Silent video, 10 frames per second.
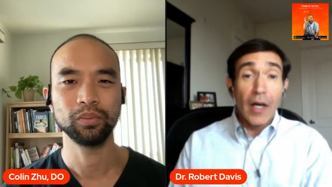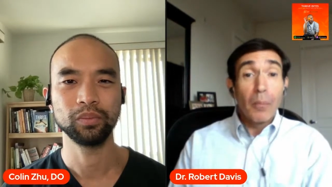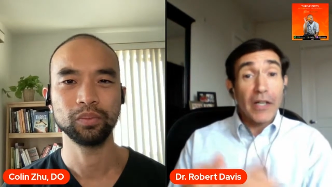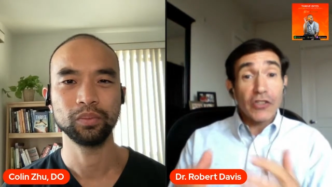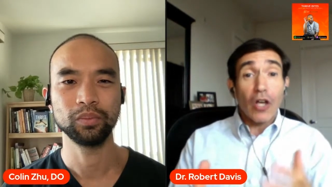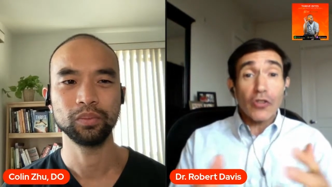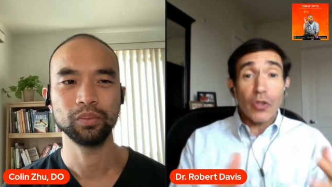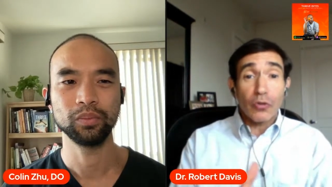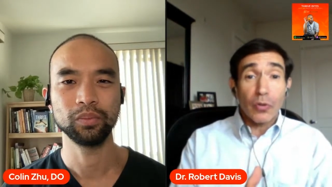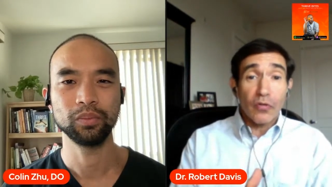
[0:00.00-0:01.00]
Speaker 1: but it's
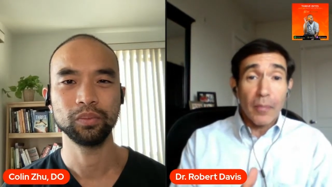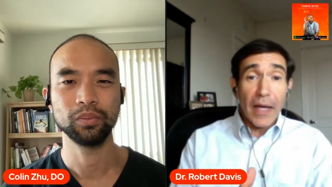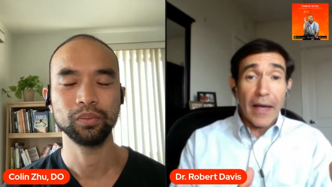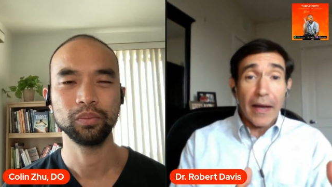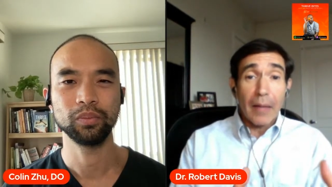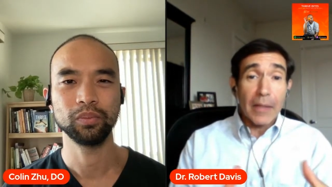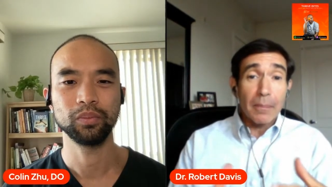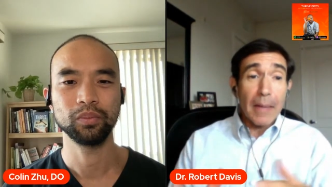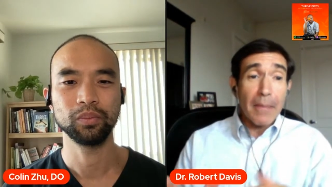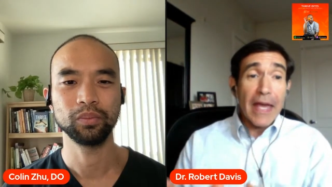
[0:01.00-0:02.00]
also true for men i
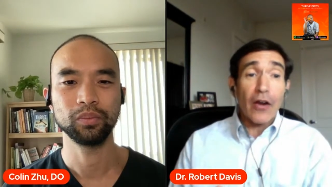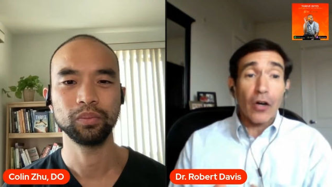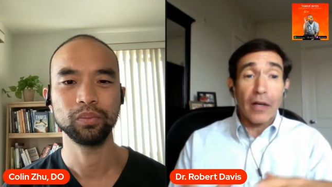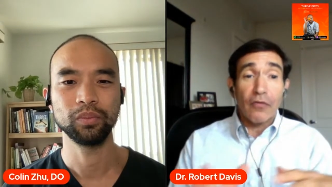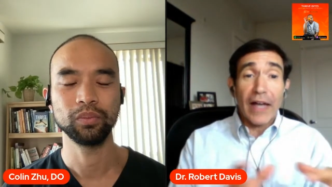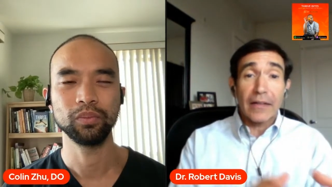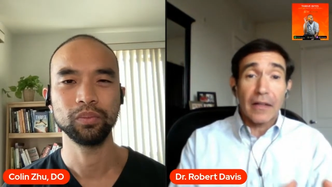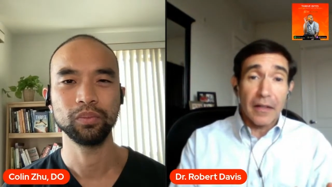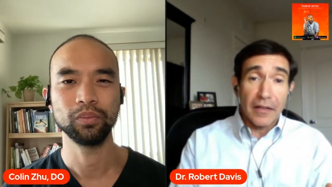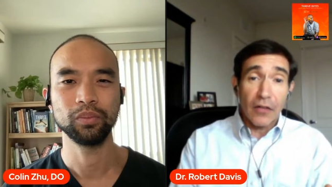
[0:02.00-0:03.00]
mean men are affected
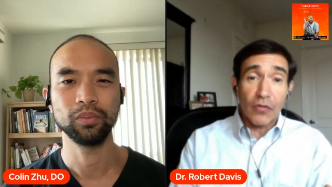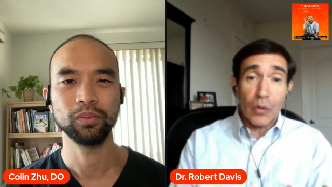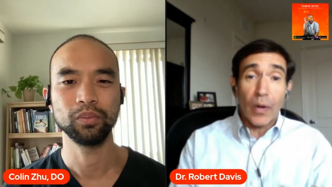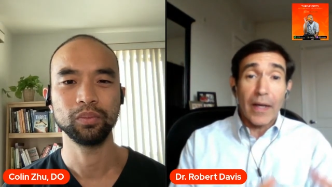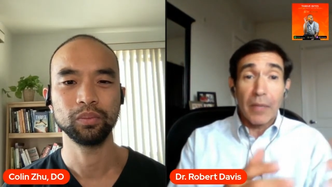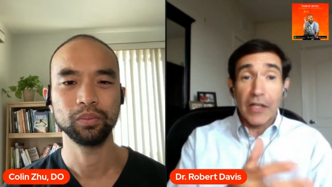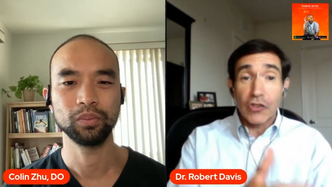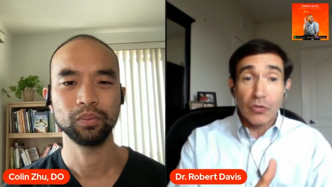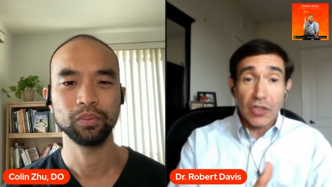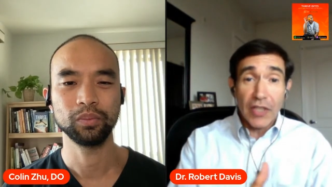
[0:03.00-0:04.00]
in a different way but as
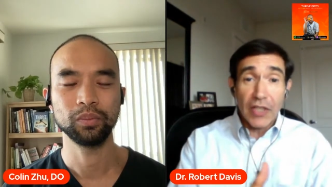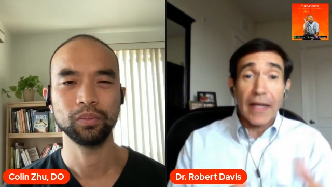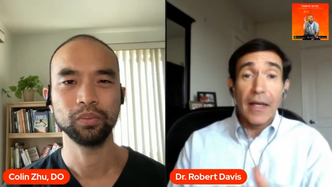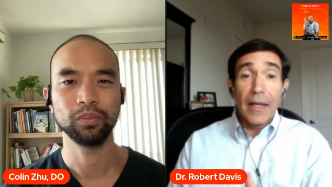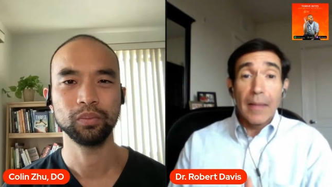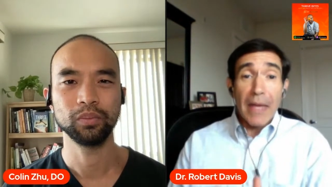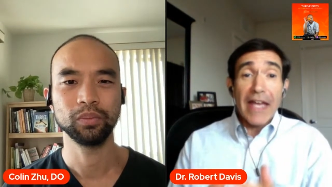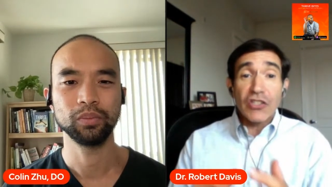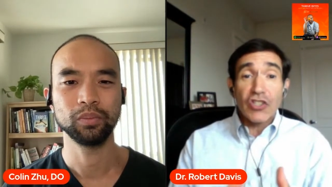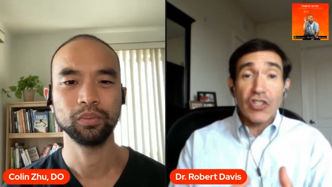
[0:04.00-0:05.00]
you say
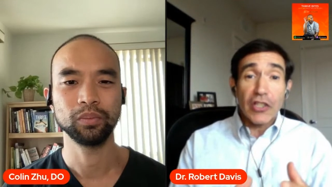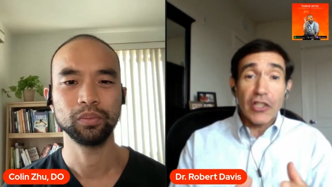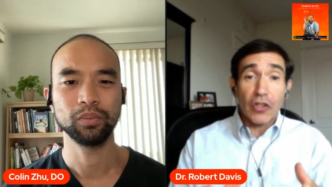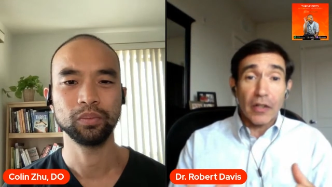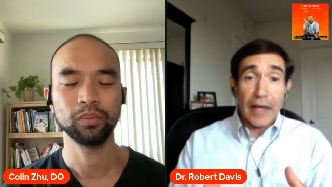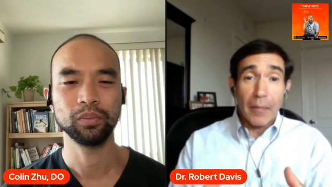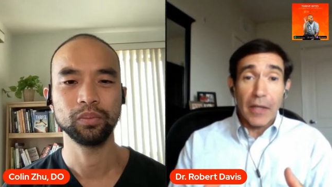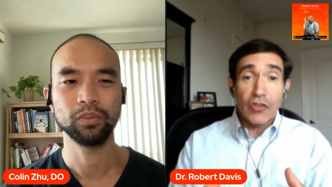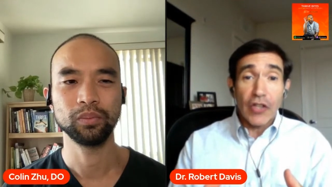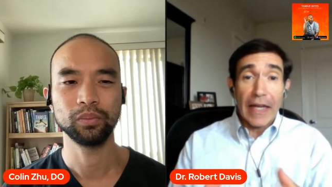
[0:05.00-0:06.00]
men see a certain
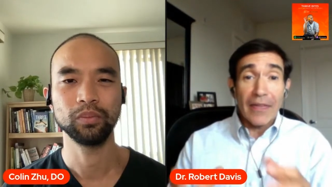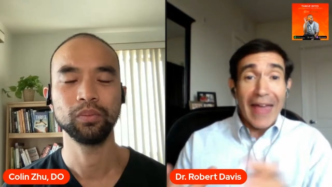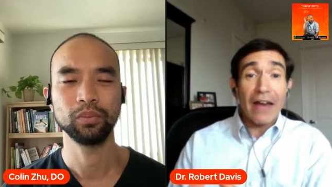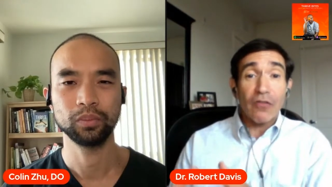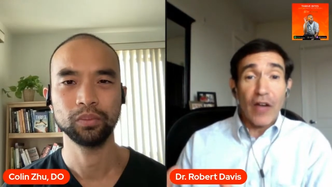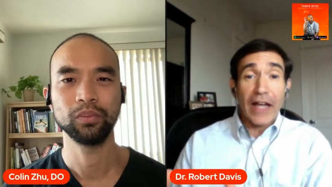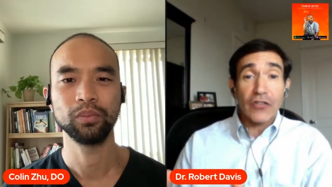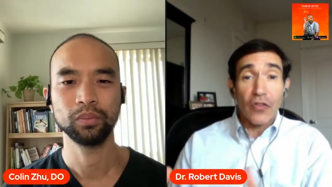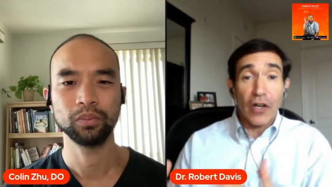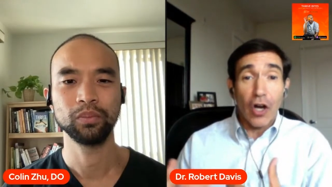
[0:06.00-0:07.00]
image and that affects
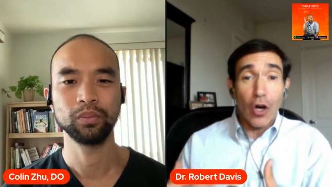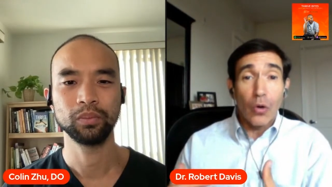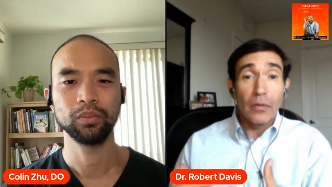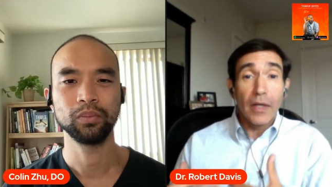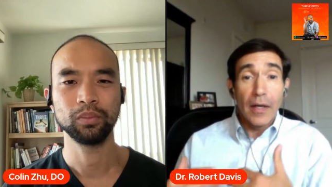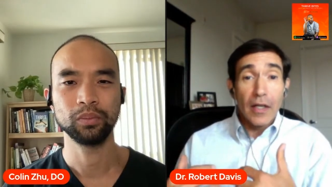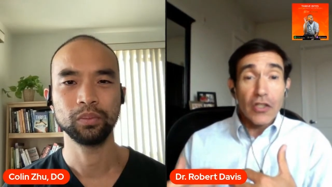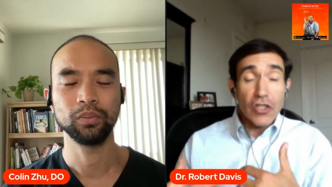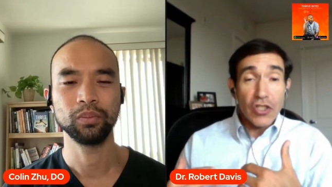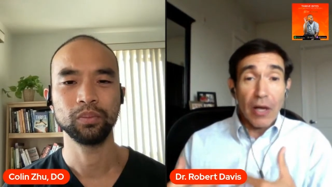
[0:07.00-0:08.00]
their own
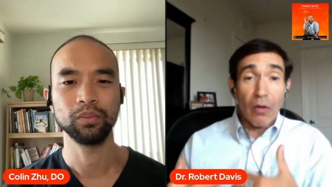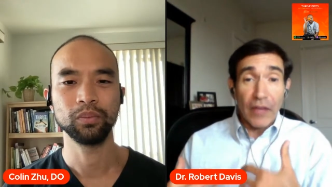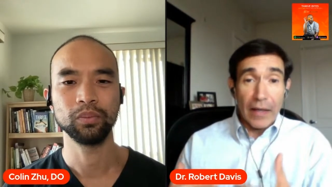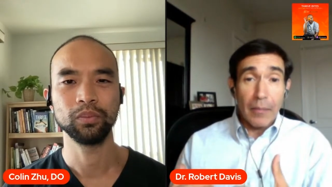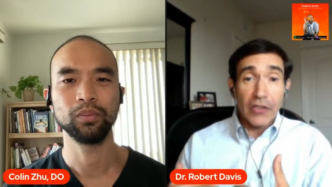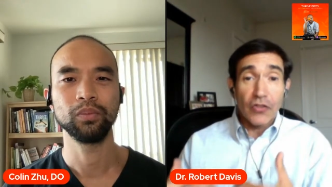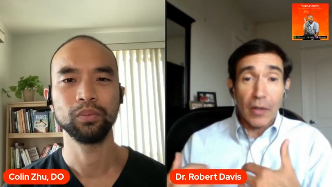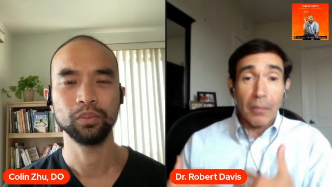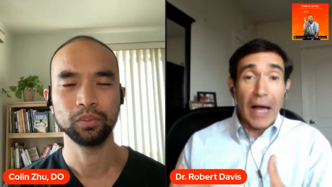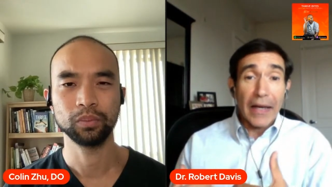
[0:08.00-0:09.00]
self image their
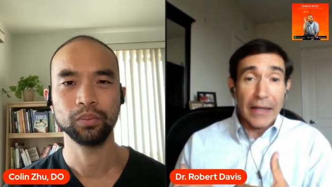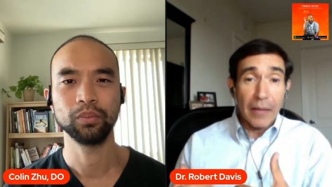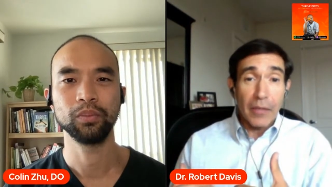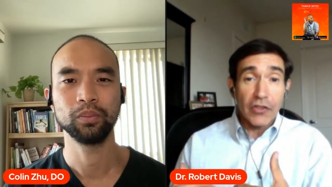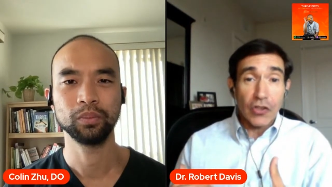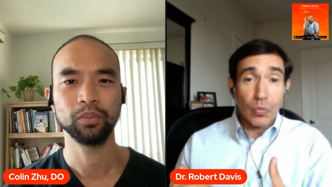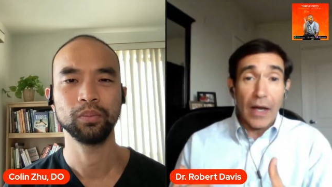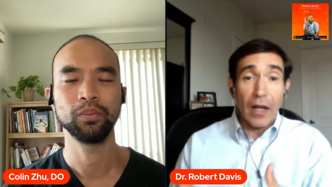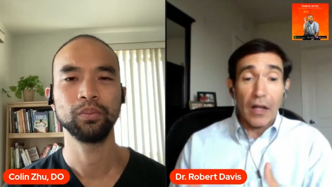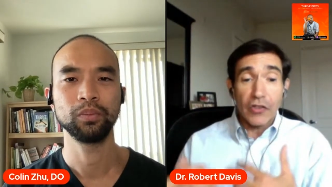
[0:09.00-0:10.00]
body image as
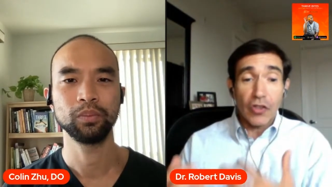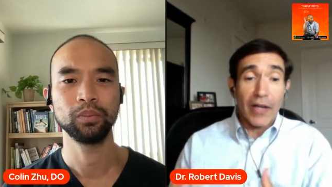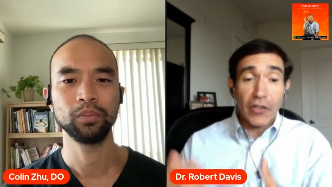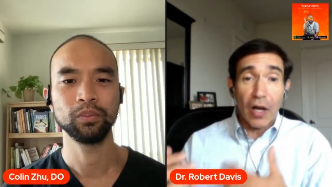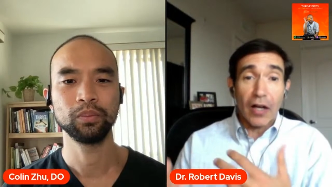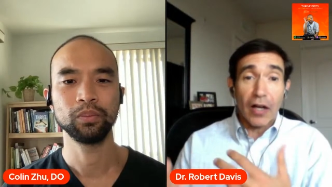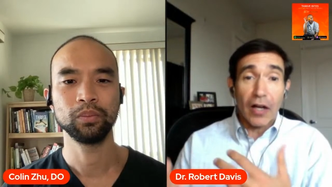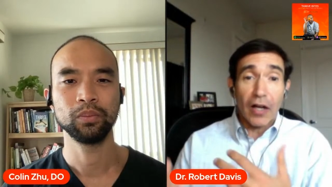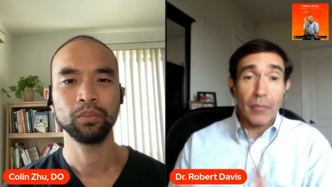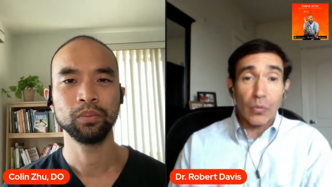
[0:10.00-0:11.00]
well and so i talk
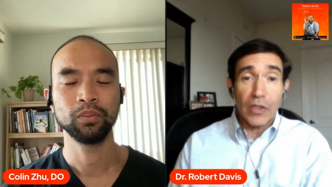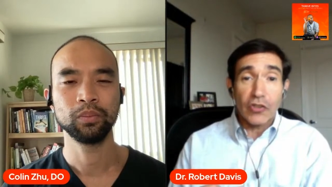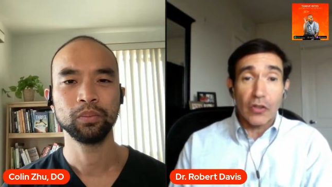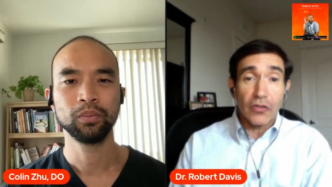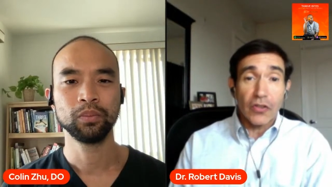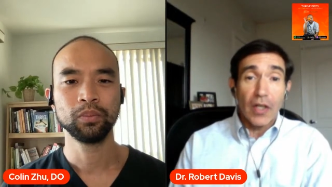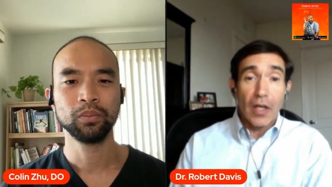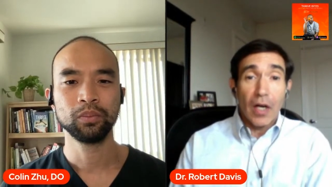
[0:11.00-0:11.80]
about some of the research